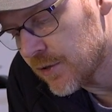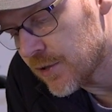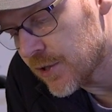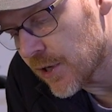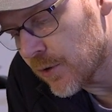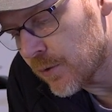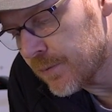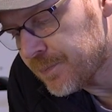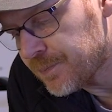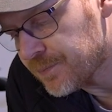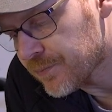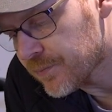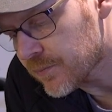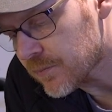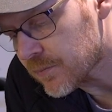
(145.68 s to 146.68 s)
So
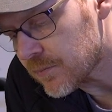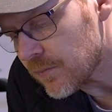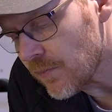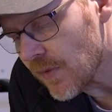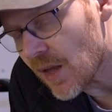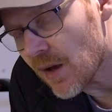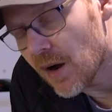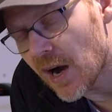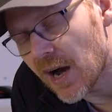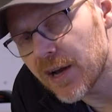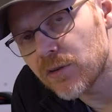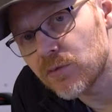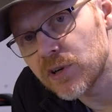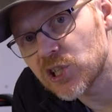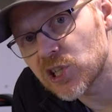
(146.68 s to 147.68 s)
I
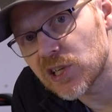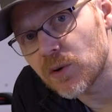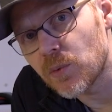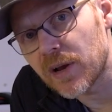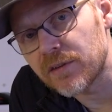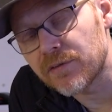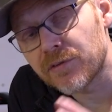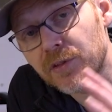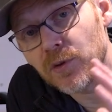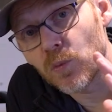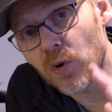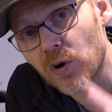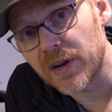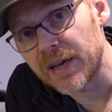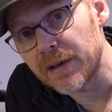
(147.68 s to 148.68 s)
originally went for the
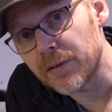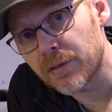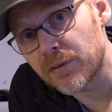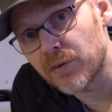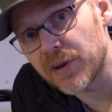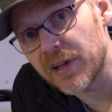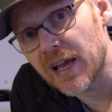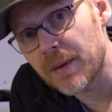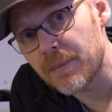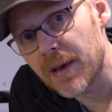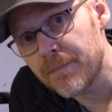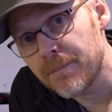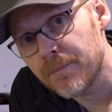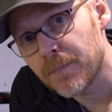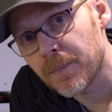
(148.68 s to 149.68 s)
183
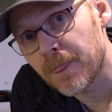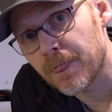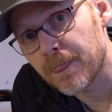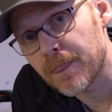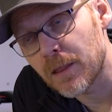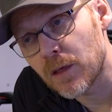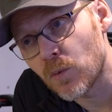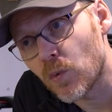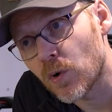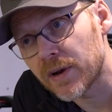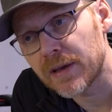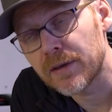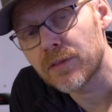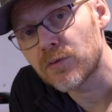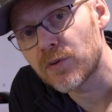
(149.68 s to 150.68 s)
mm.
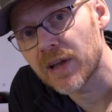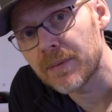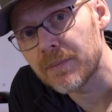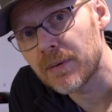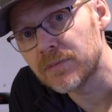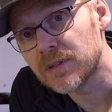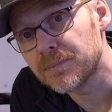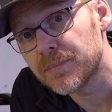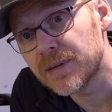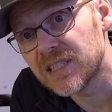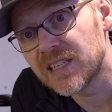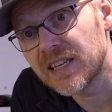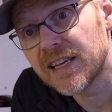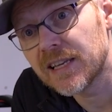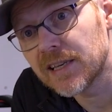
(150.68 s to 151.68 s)
183 mm is
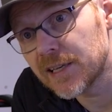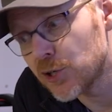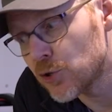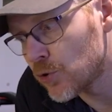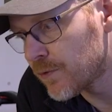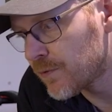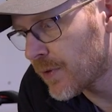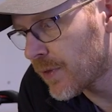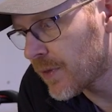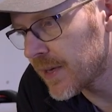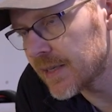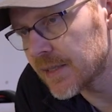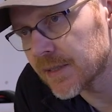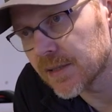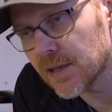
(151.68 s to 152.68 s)
particularly good for
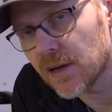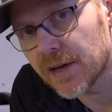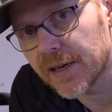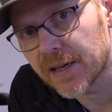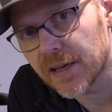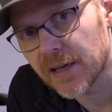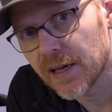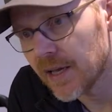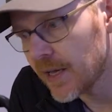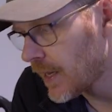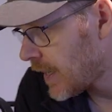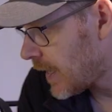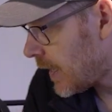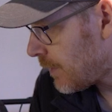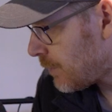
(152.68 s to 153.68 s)
things like
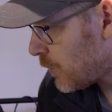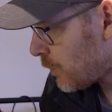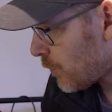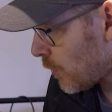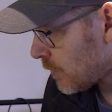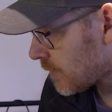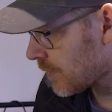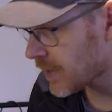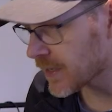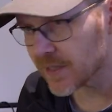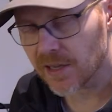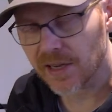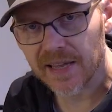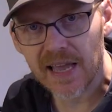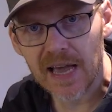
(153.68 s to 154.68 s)
if you've got things
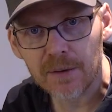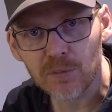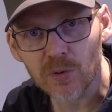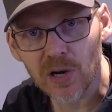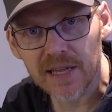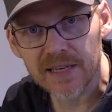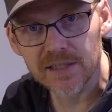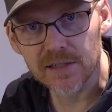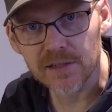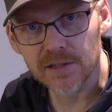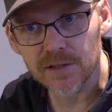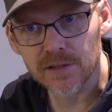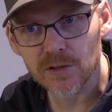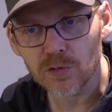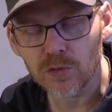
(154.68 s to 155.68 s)
like camera
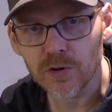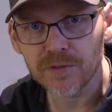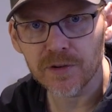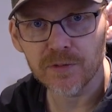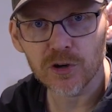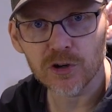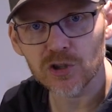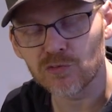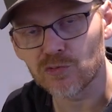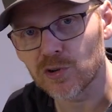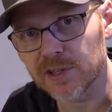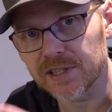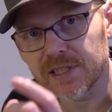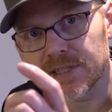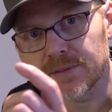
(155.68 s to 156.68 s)
lenses or if you've got
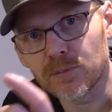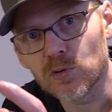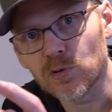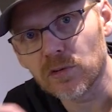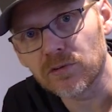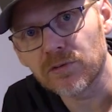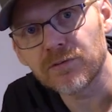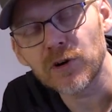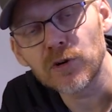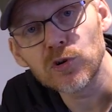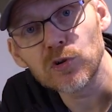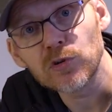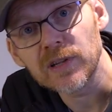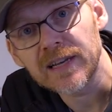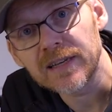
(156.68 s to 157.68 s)
really small
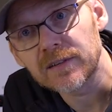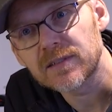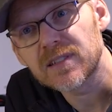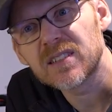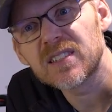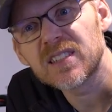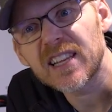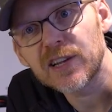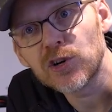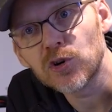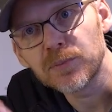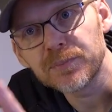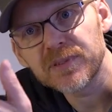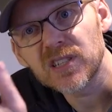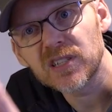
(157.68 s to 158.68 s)
focal lengths, say
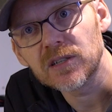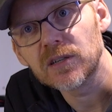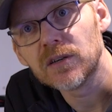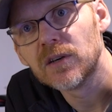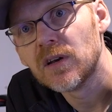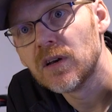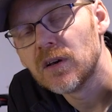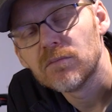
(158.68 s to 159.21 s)
up to